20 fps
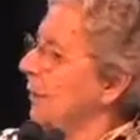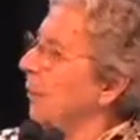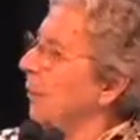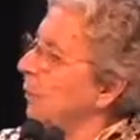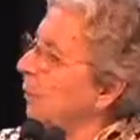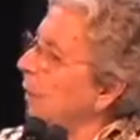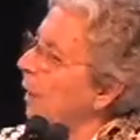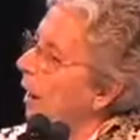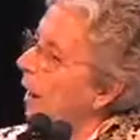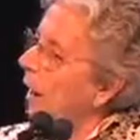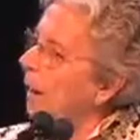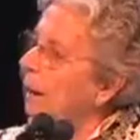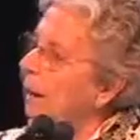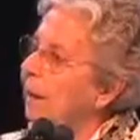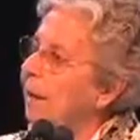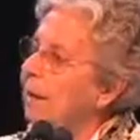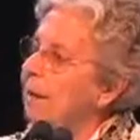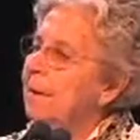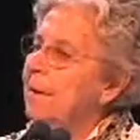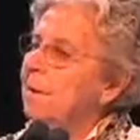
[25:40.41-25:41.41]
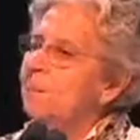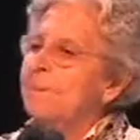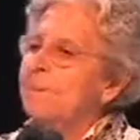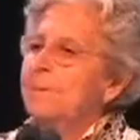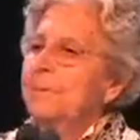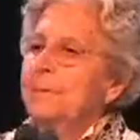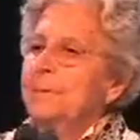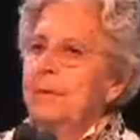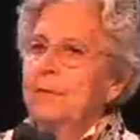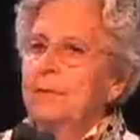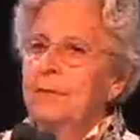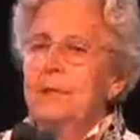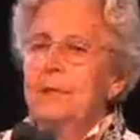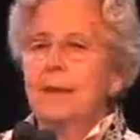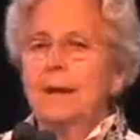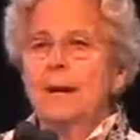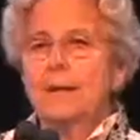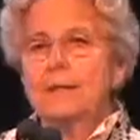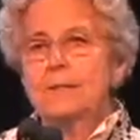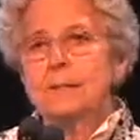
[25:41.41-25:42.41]
the United States,
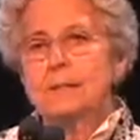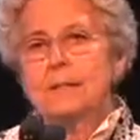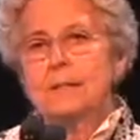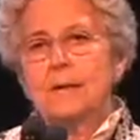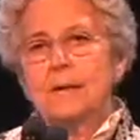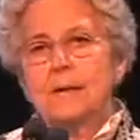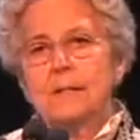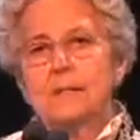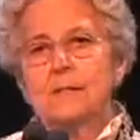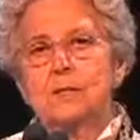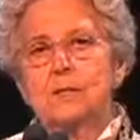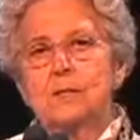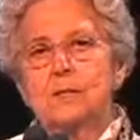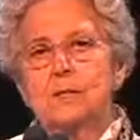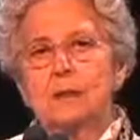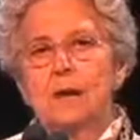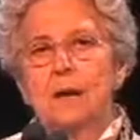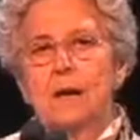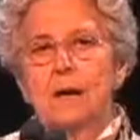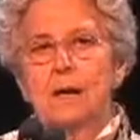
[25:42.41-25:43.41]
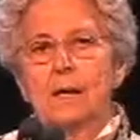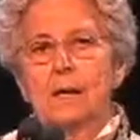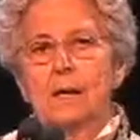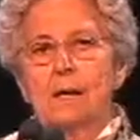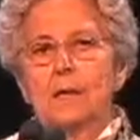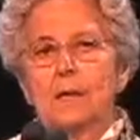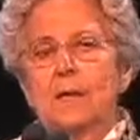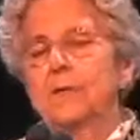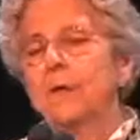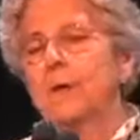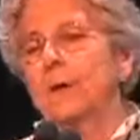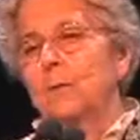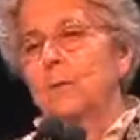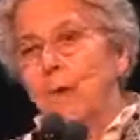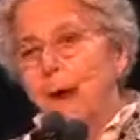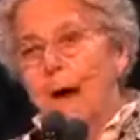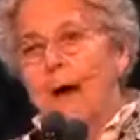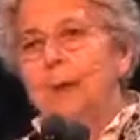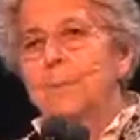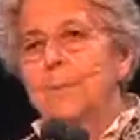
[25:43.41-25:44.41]
uh, Iran became
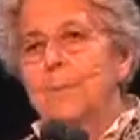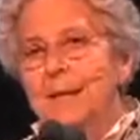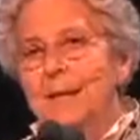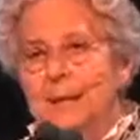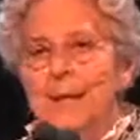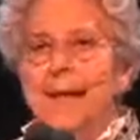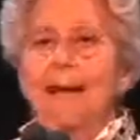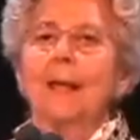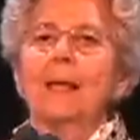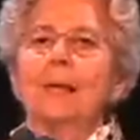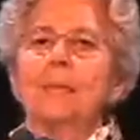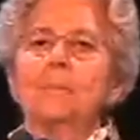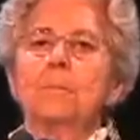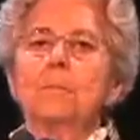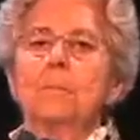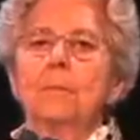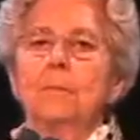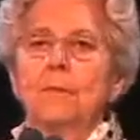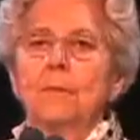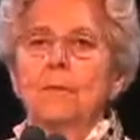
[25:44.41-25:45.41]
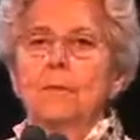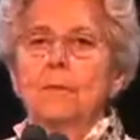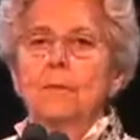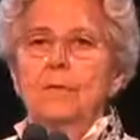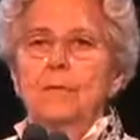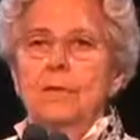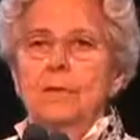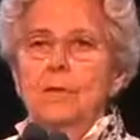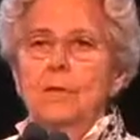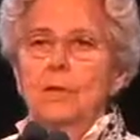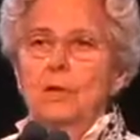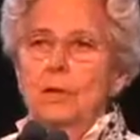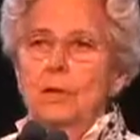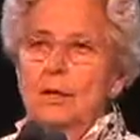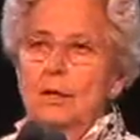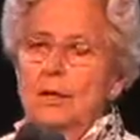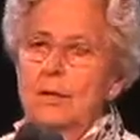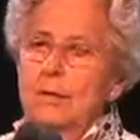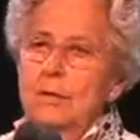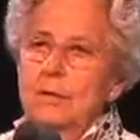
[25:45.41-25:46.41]
the, the
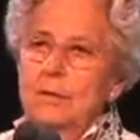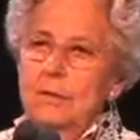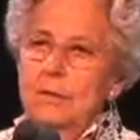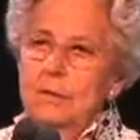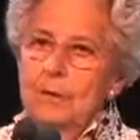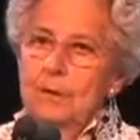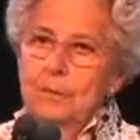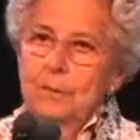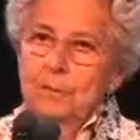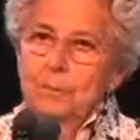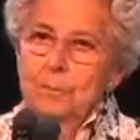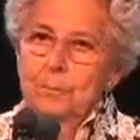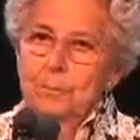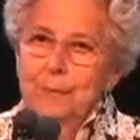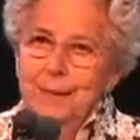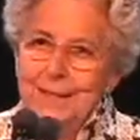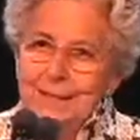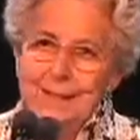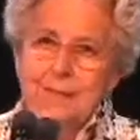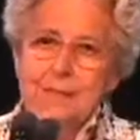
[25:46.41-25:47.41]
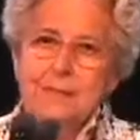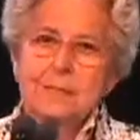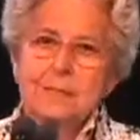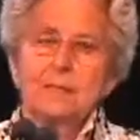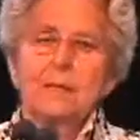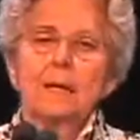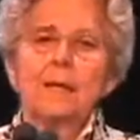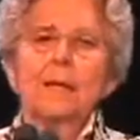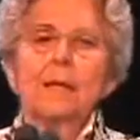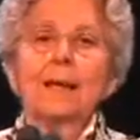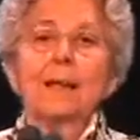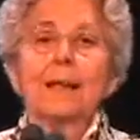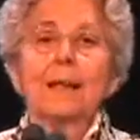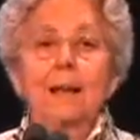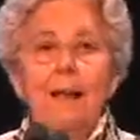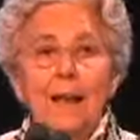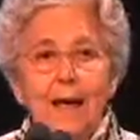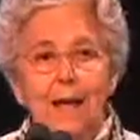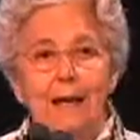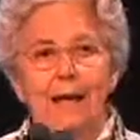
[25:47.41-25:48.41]
biggest client
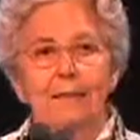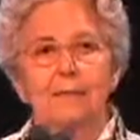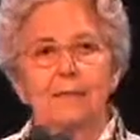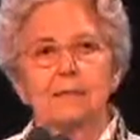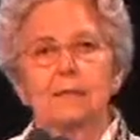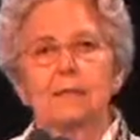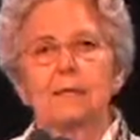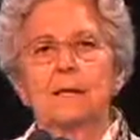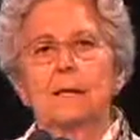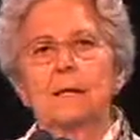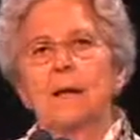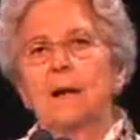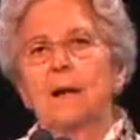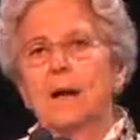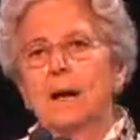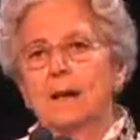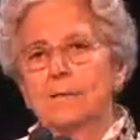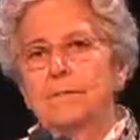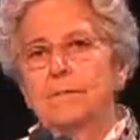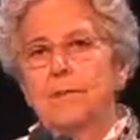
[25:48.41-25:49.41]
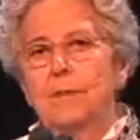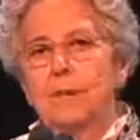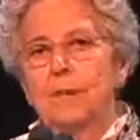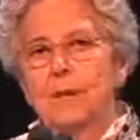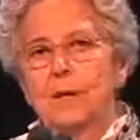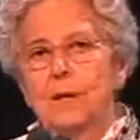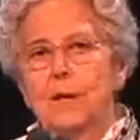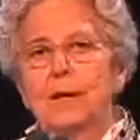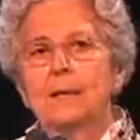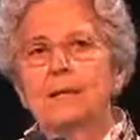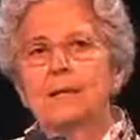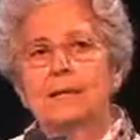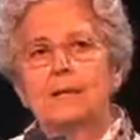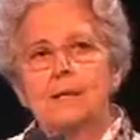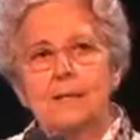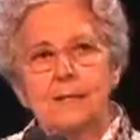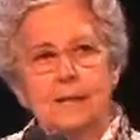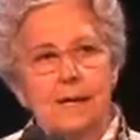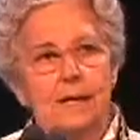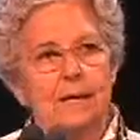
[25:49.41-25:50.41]
of the United States under its
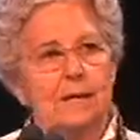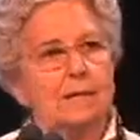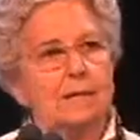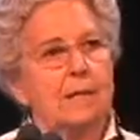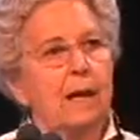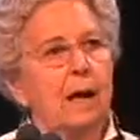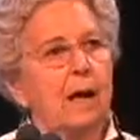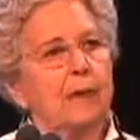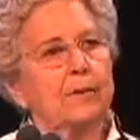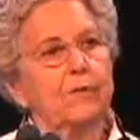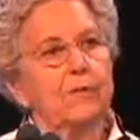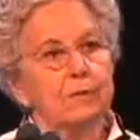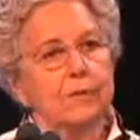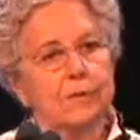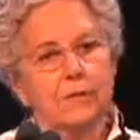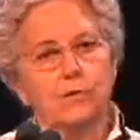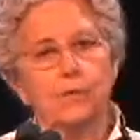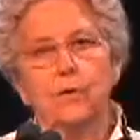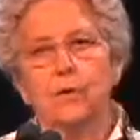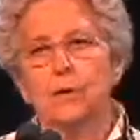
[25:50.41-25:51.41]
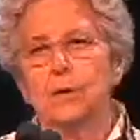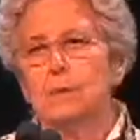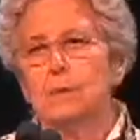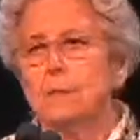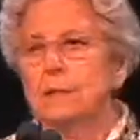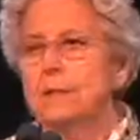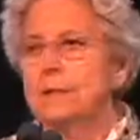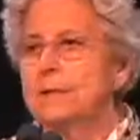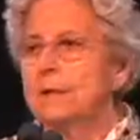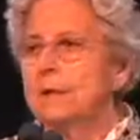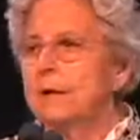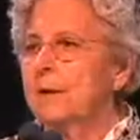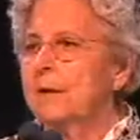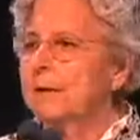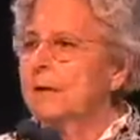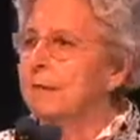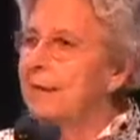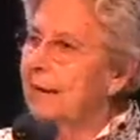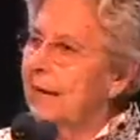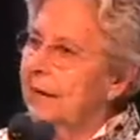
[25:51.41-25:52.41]
Foreign Military Sales
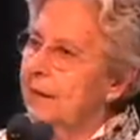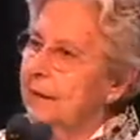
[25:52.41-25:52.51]
Act.